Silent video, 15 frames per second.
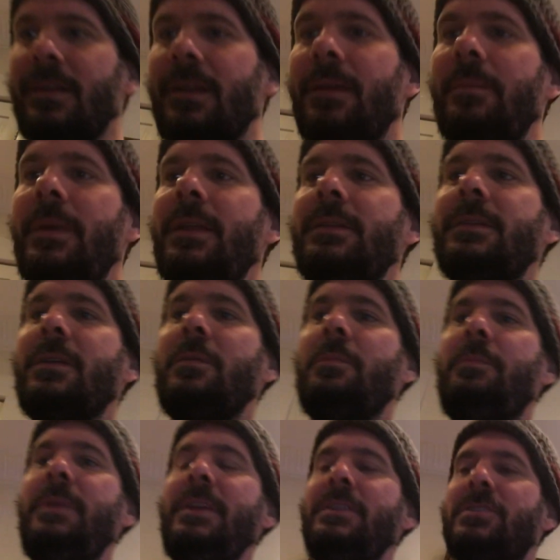I made a little
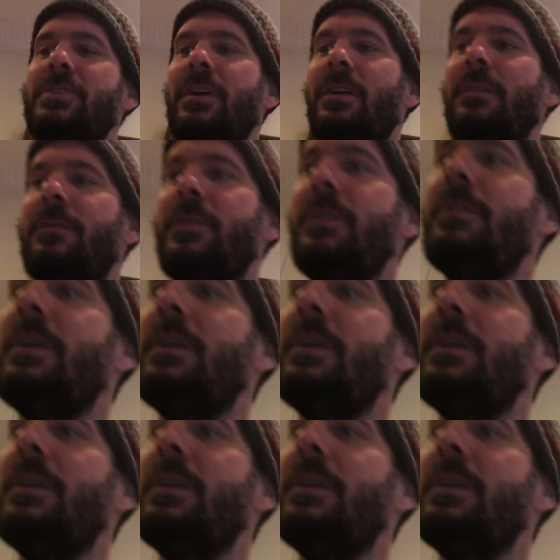beat chart for you